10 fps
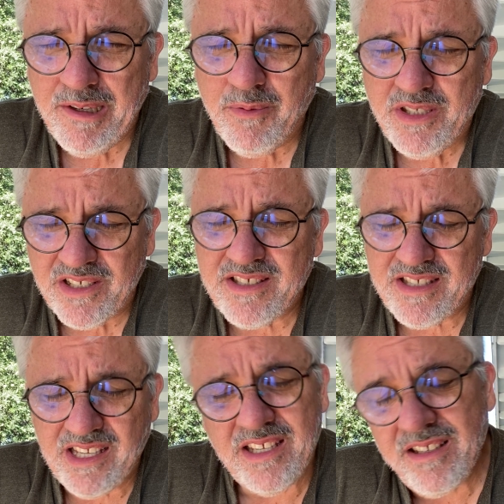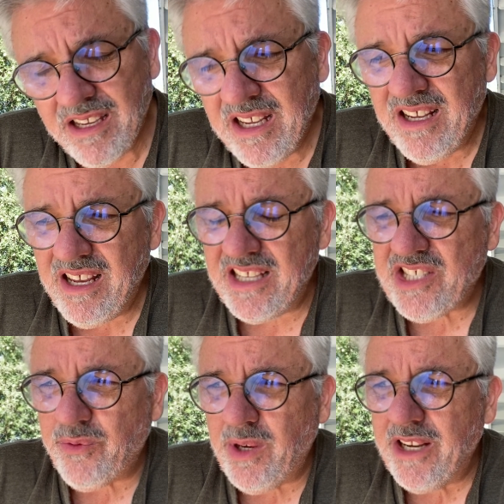which is that's
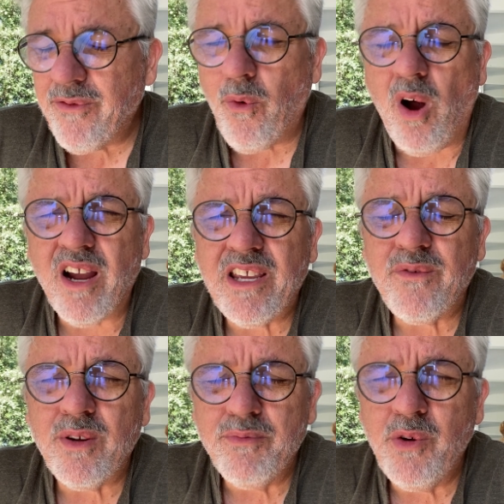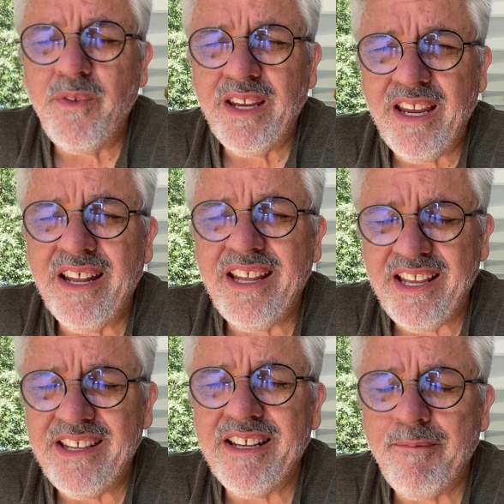the rate of walk if you're moving at
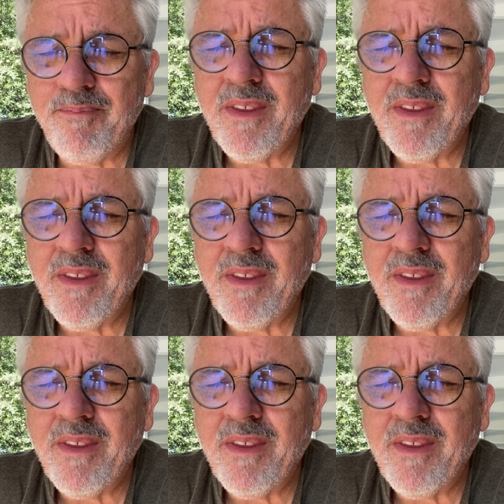a